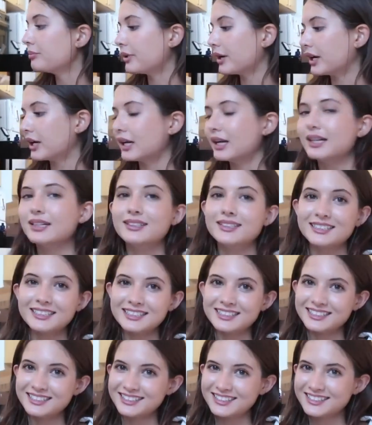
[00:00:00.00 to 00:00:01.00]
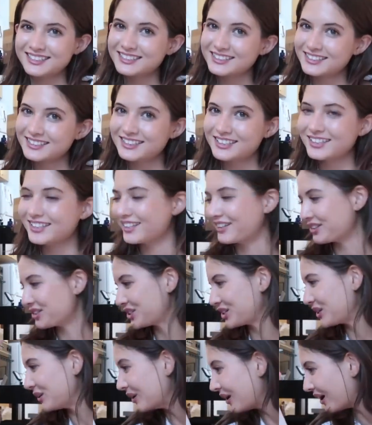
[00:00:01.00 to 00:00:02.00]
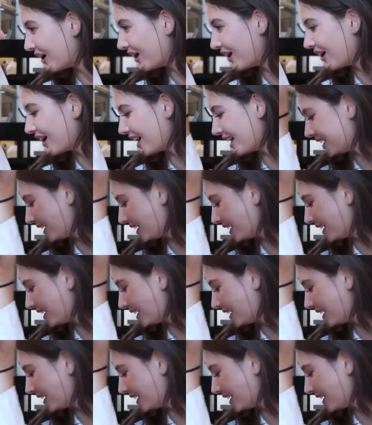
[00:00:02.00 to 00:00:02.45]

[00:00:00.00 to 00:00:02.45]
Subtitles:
but little shoe haul.